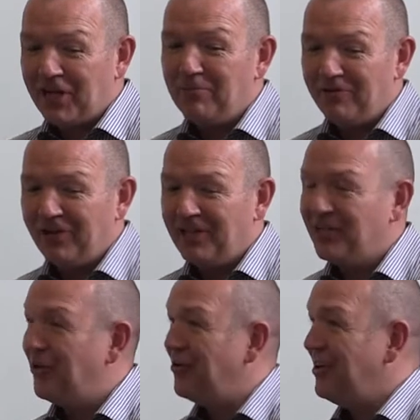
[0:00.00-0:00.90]
keep me
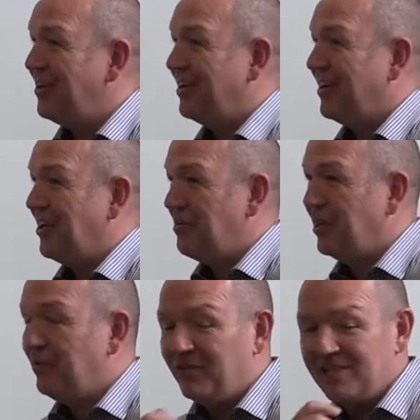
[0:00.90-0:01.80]
feeling young, you know, a
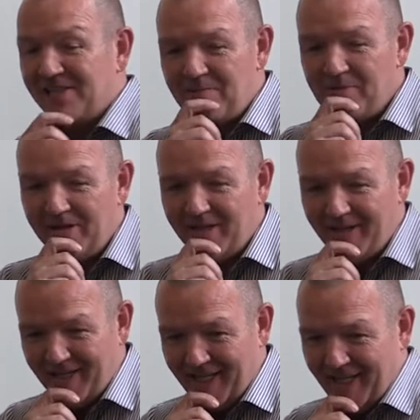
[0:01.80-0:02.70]
lovely statement.
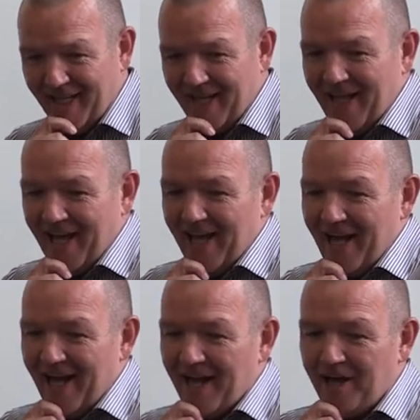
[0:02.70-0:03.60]

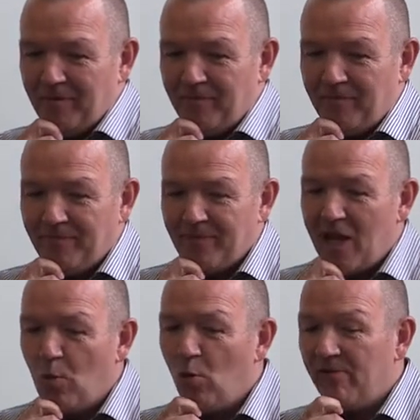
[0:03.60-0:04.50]
I
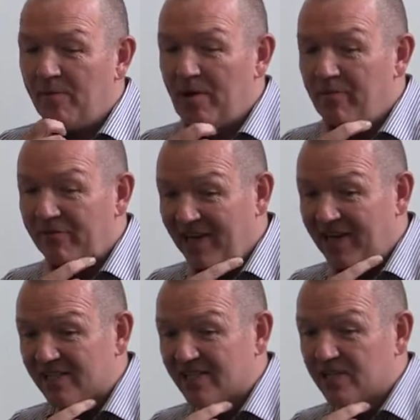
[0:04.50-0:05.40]
worry about my
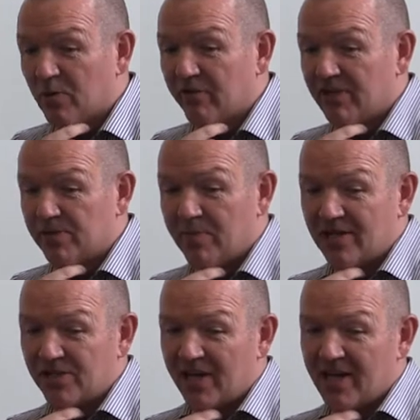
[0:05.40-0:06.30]
finances when I reach
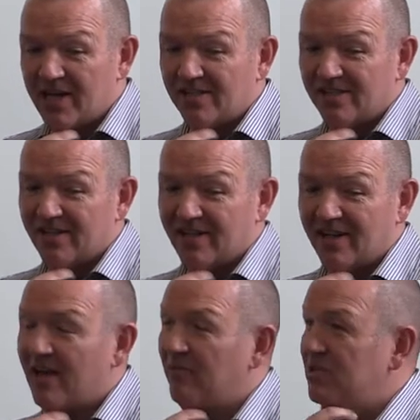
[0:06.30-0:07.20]
pension age
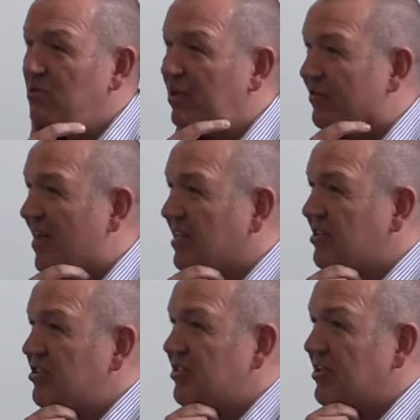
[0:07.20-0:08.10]
and how this will affect
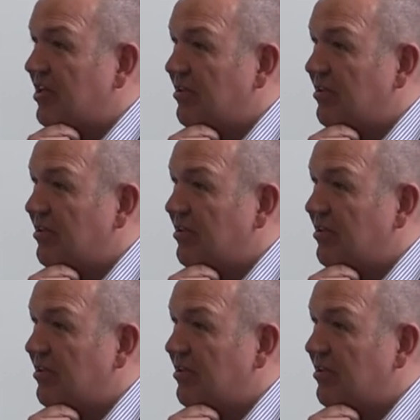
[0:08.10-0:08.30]
us.